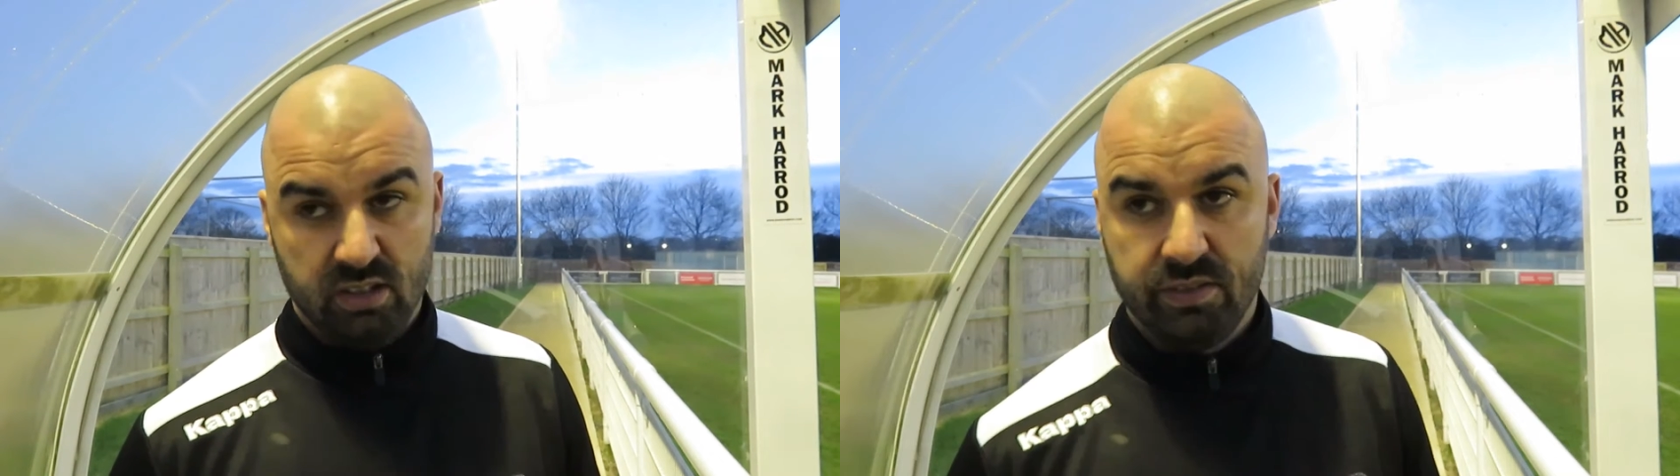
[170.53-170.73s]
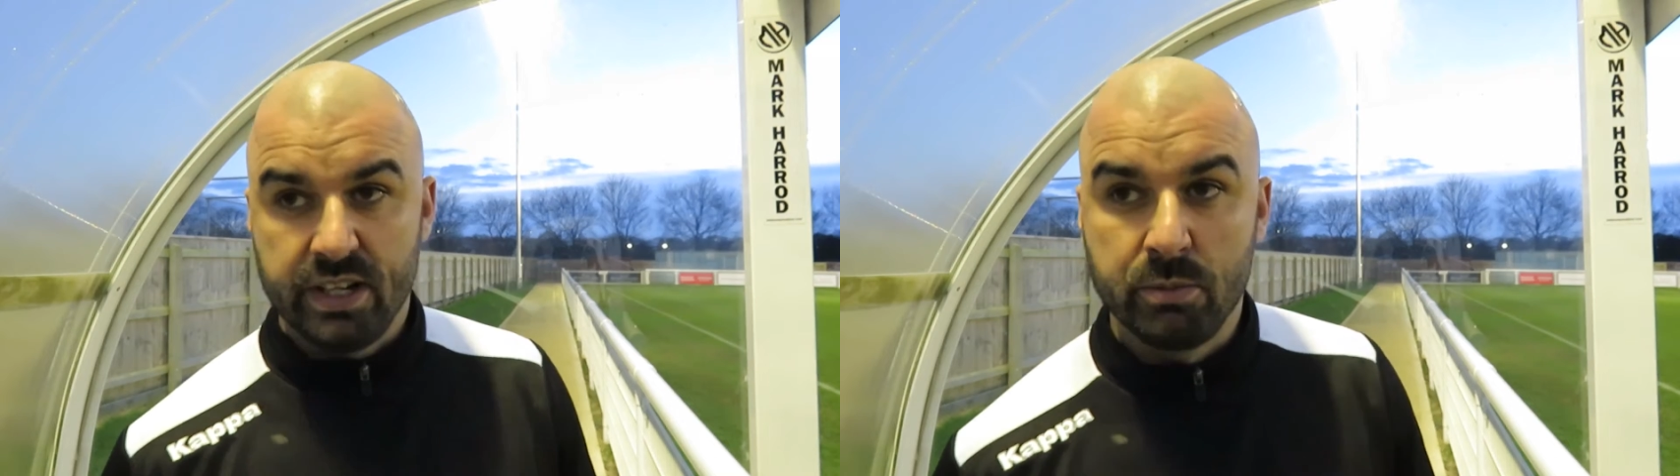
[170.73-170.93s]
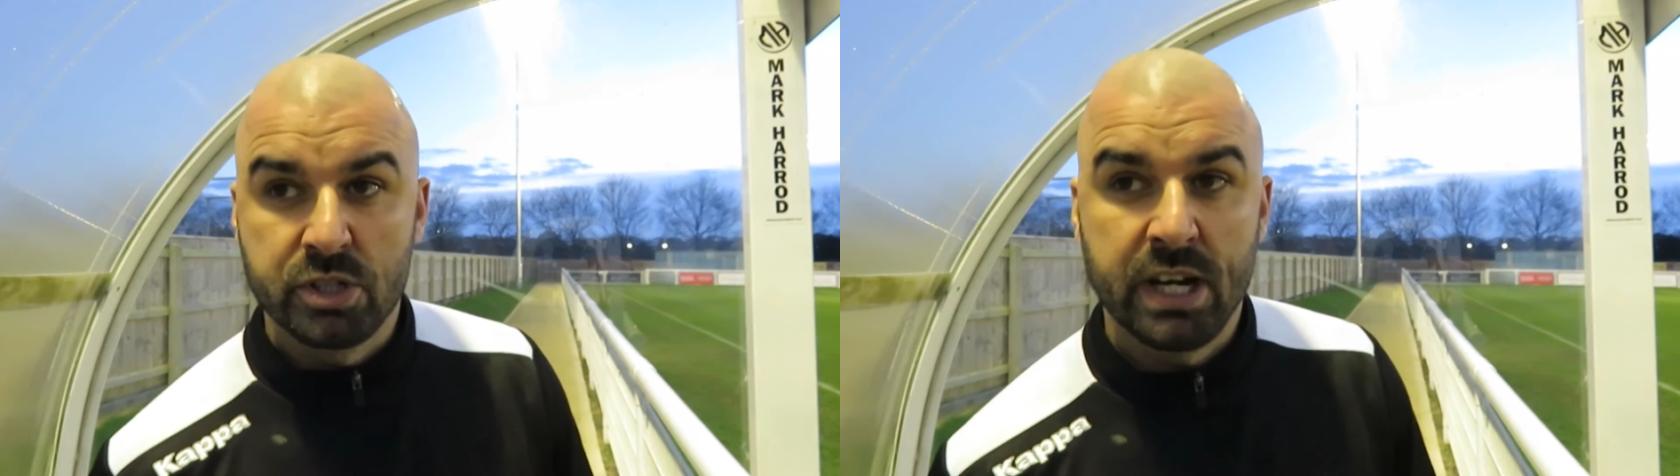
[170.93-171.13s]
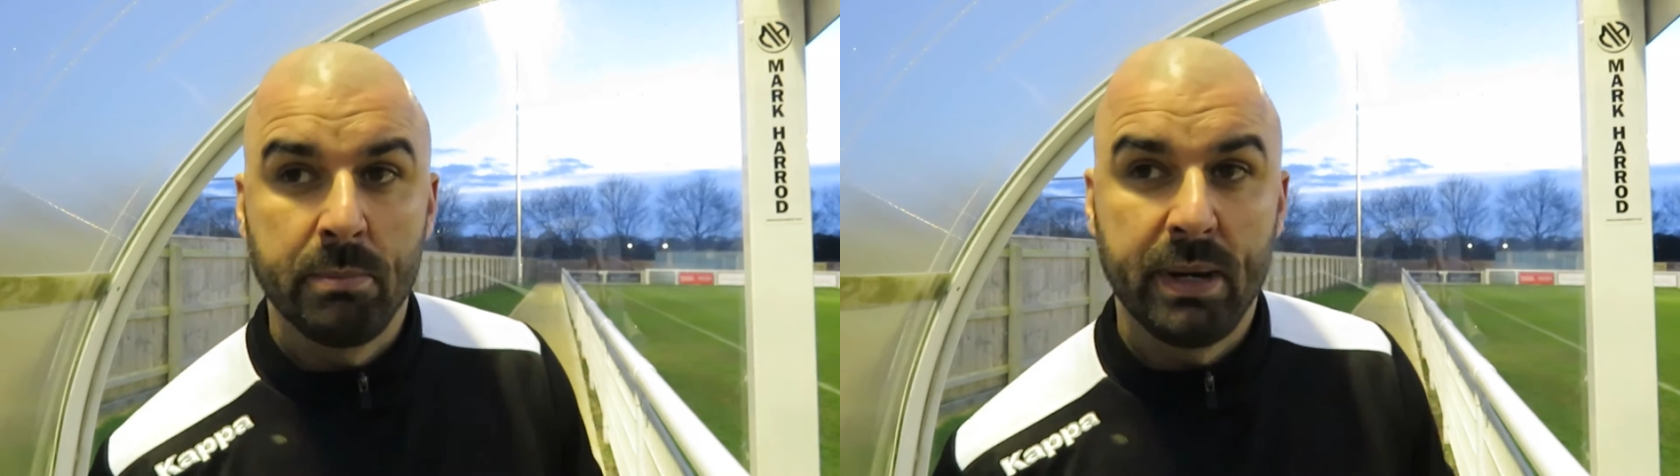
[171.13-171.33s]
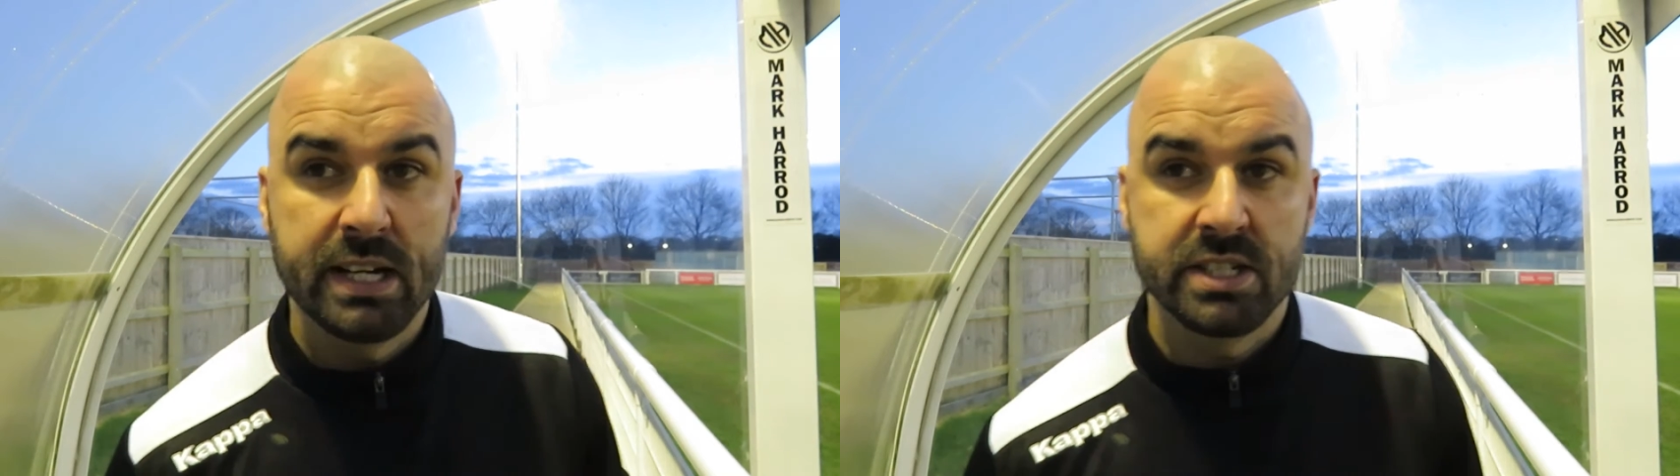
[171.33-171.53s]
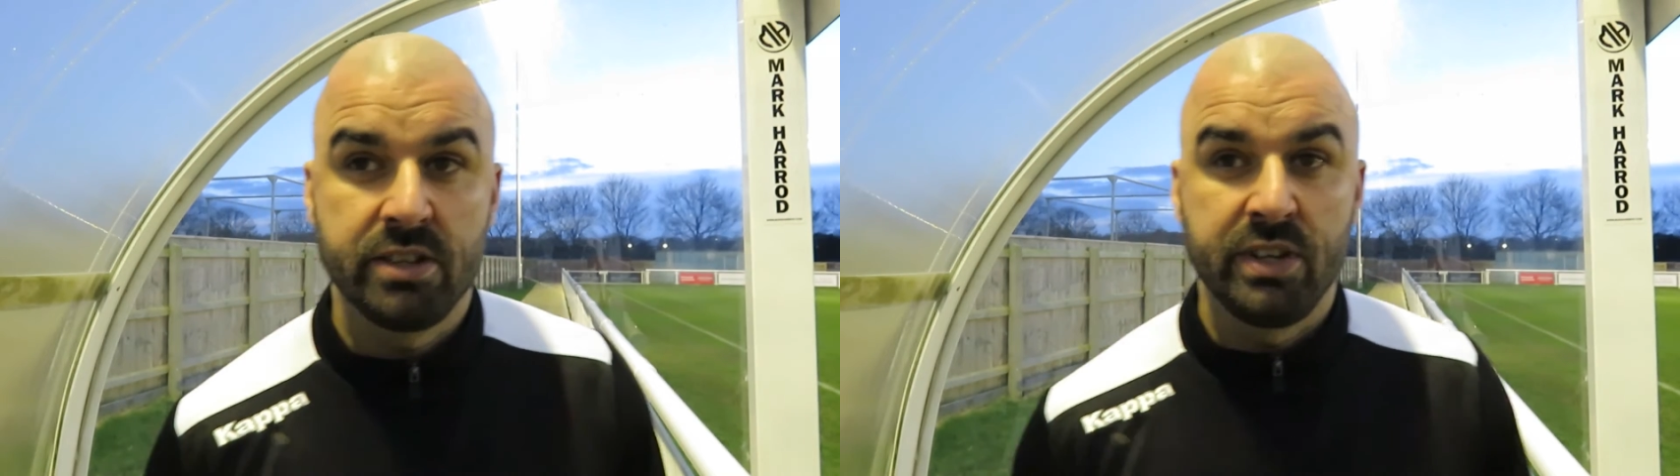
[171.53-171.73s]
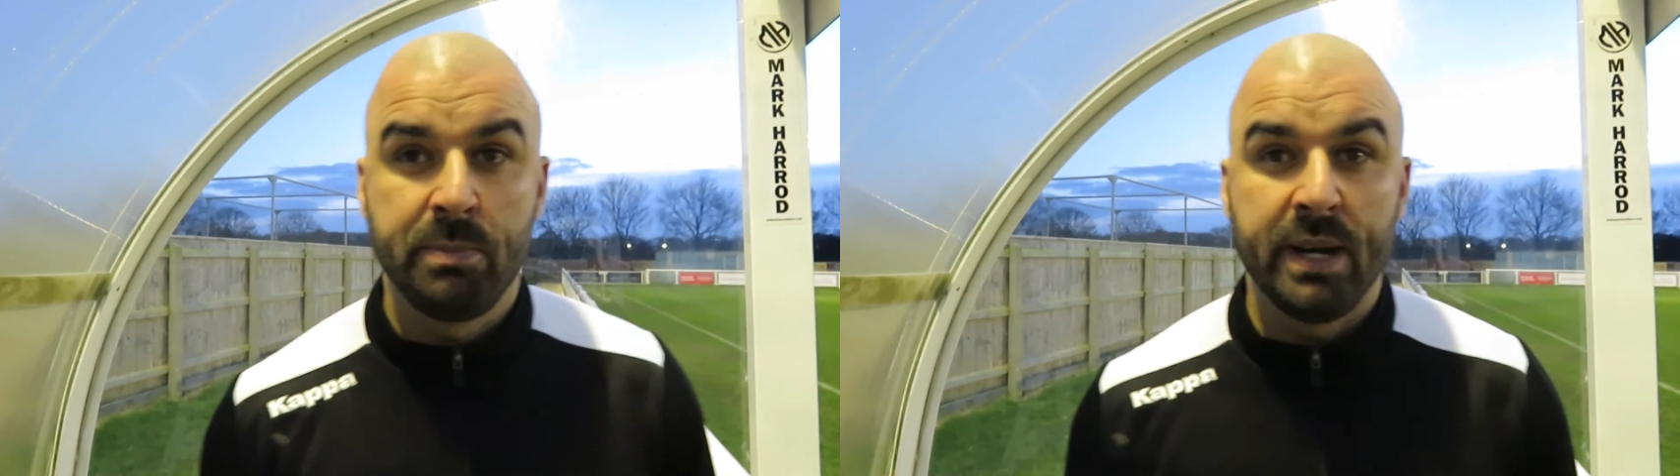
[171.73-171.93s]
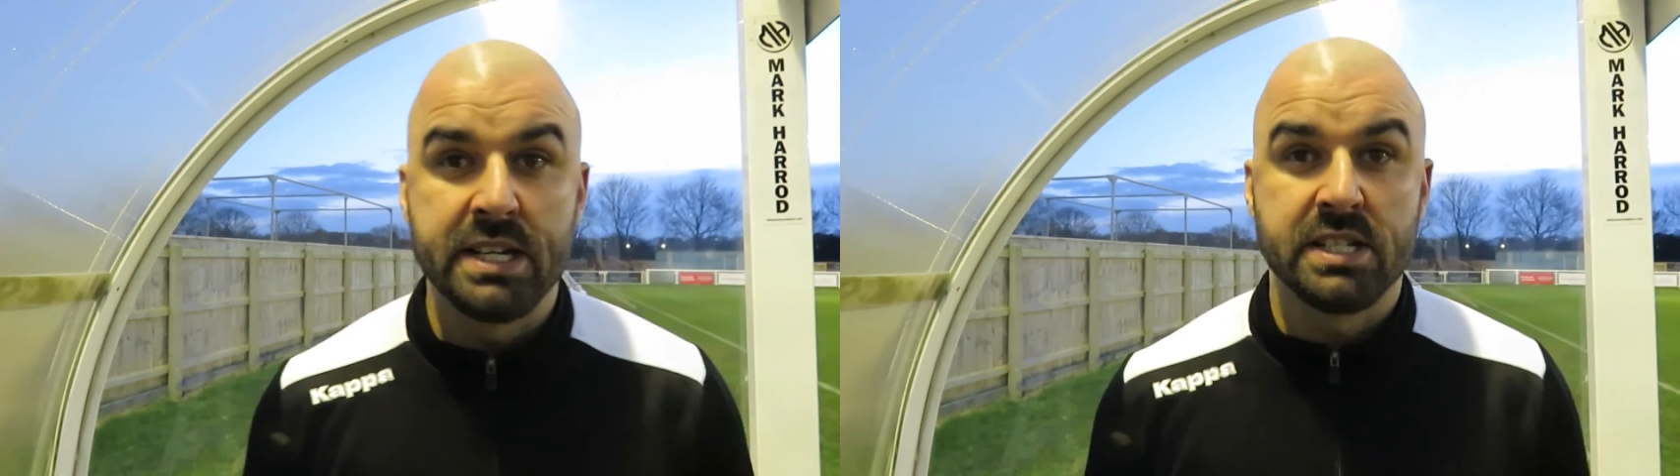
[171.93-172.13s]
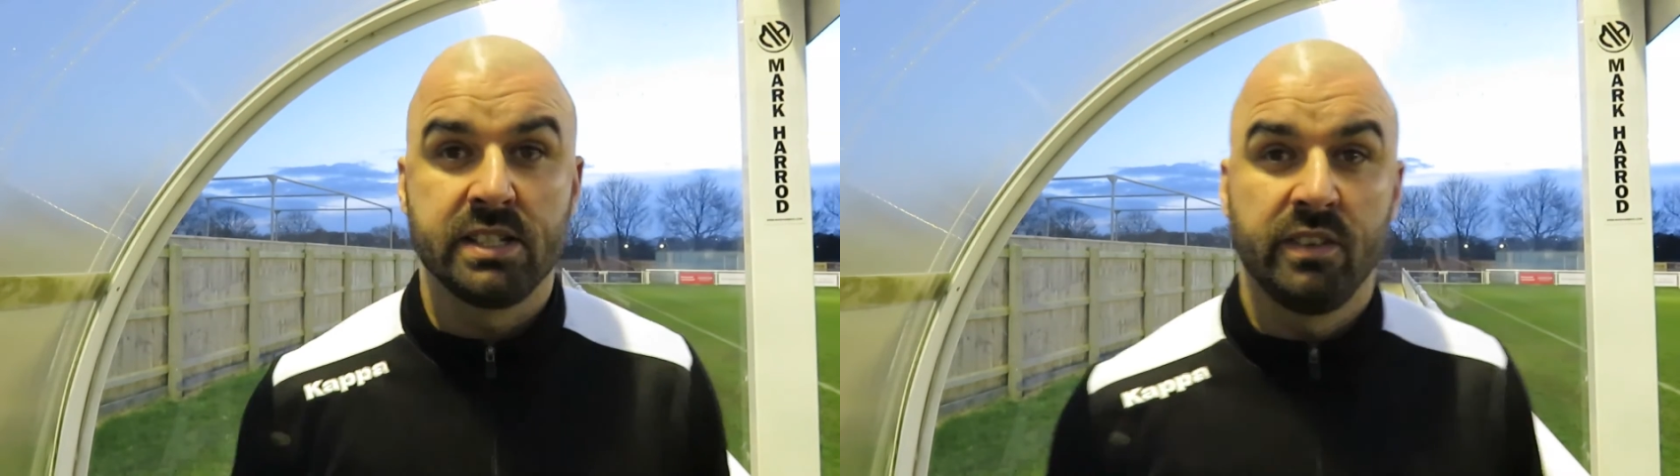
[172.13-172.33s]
Very much handbags at 3 paces,